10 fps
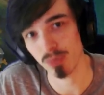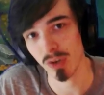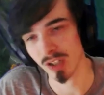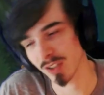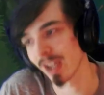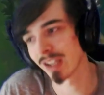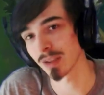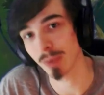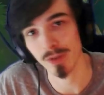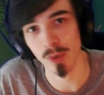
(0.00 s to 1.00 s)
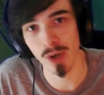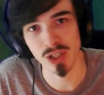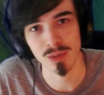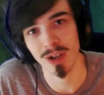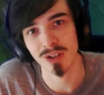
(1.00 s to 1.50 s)
Rek'Sai is a bit of a
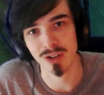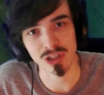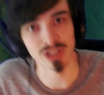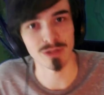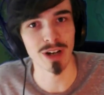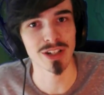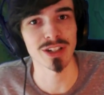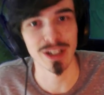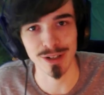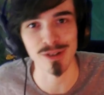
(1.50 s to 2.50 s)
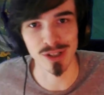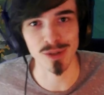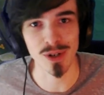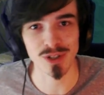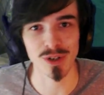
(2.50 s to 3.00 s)
question mark because she's Rek'Sai, you know, she
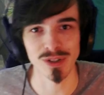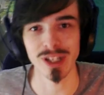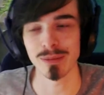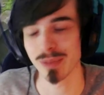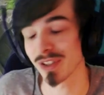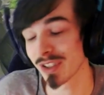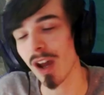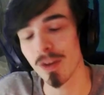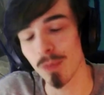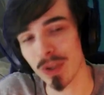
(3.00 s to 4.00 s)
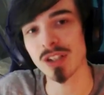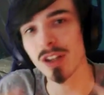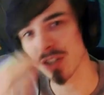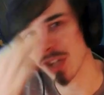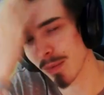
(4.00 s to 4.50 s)
always shows up, but still, when these
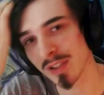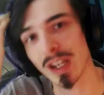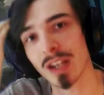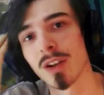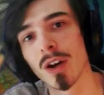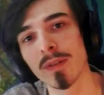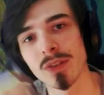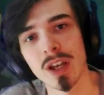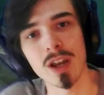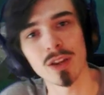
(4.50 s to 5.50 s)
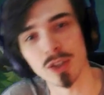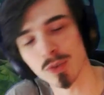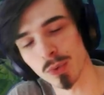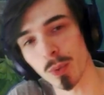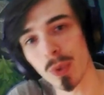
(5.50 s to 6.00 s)
other champions get nerfed,
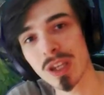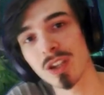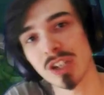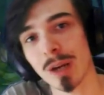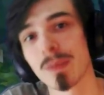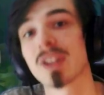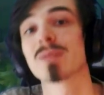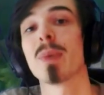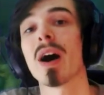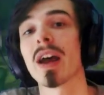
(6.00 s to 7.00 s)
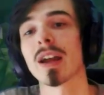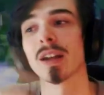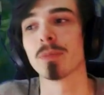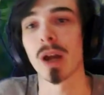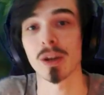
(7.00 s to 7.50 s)
the weaker champions by
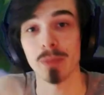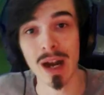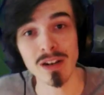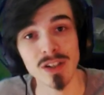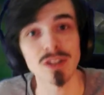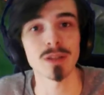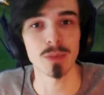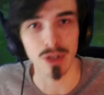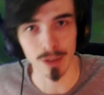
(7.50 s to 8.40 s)
comparison become